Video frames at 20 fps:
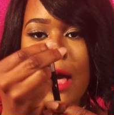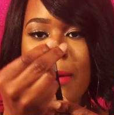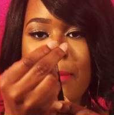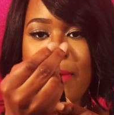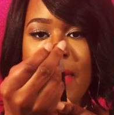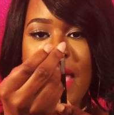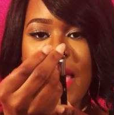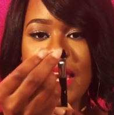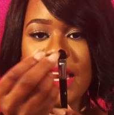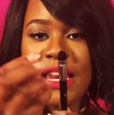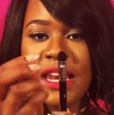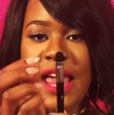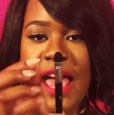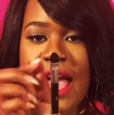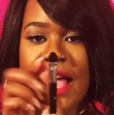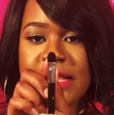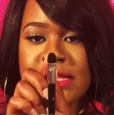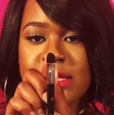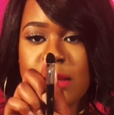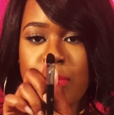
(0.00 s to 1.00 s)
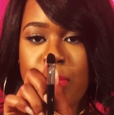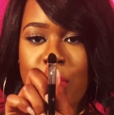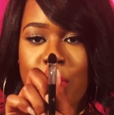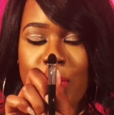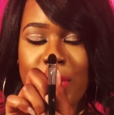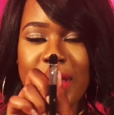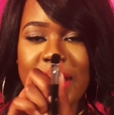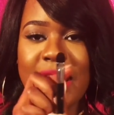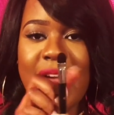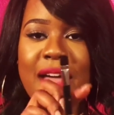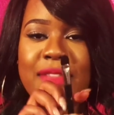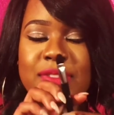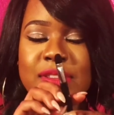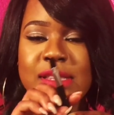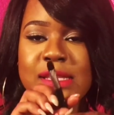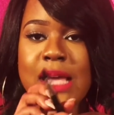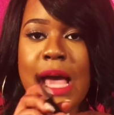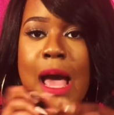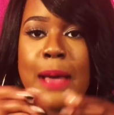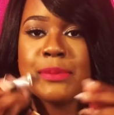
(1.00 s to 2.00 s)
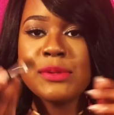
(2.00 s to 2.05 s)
and it has a point at the